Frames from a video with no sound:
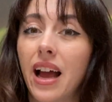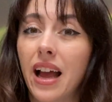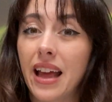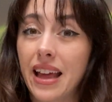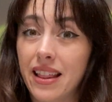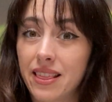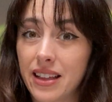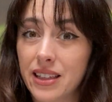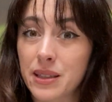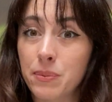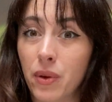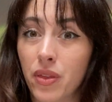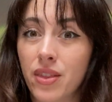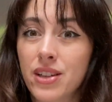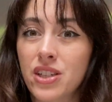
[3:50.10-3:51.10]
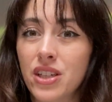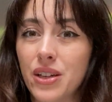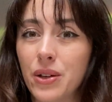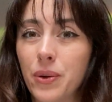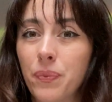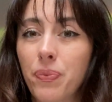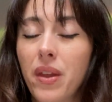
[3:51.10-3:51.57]
in this month
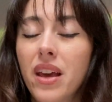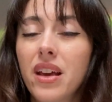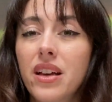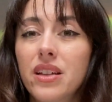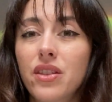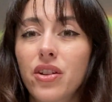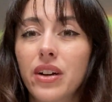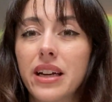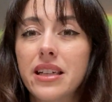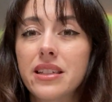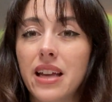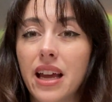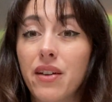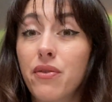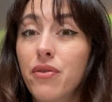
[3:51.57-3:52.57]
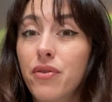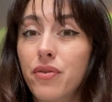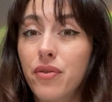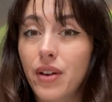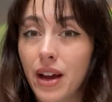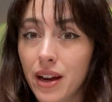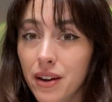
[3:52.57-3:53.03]
too. There is a
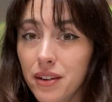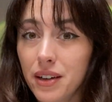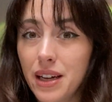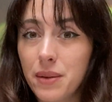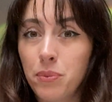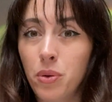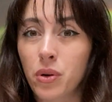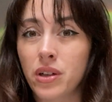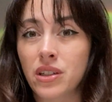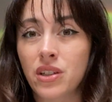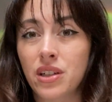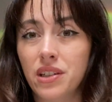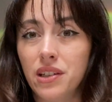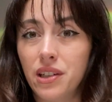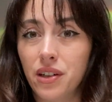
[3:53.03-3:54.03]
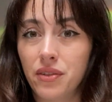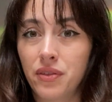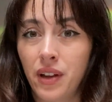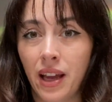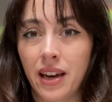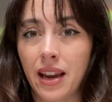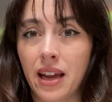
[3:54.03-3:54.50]
very important love
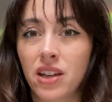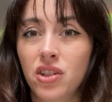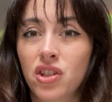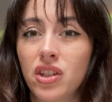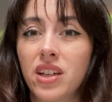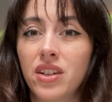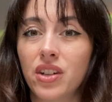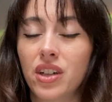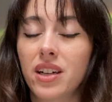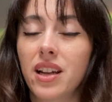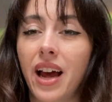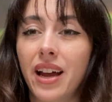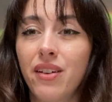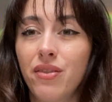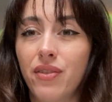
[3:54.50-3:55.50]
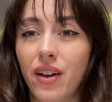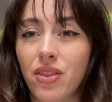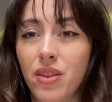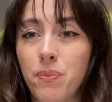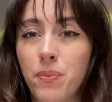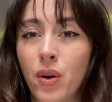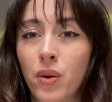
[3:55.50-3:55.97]
connection in your life at
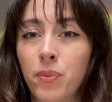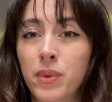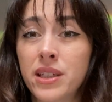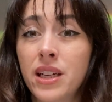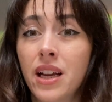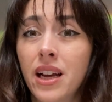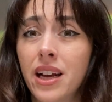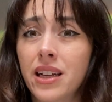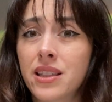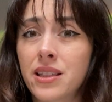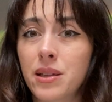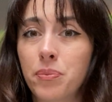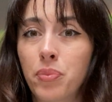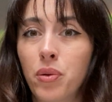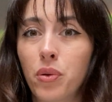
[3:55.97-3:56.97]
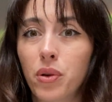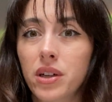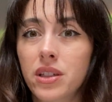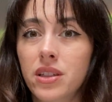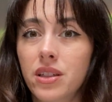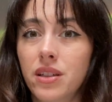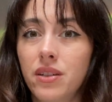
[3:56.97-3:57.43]
the moment. It's
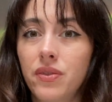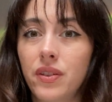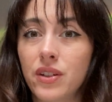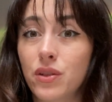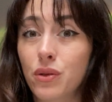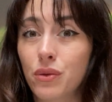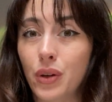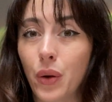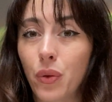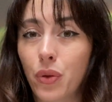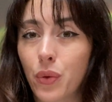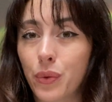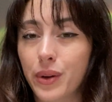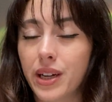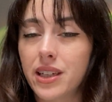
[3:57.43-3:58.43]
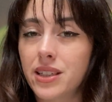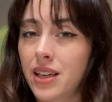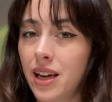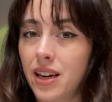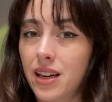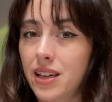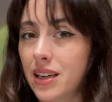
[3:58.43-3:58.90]
supportive, it's growth
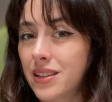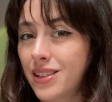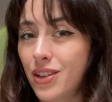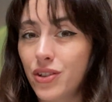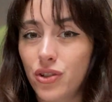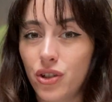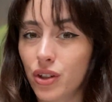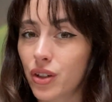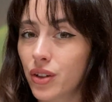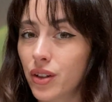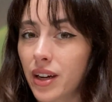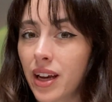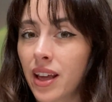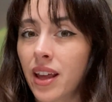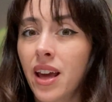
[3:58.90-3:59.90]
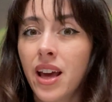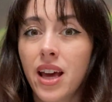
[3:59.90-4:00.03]
orientated, it's enduring,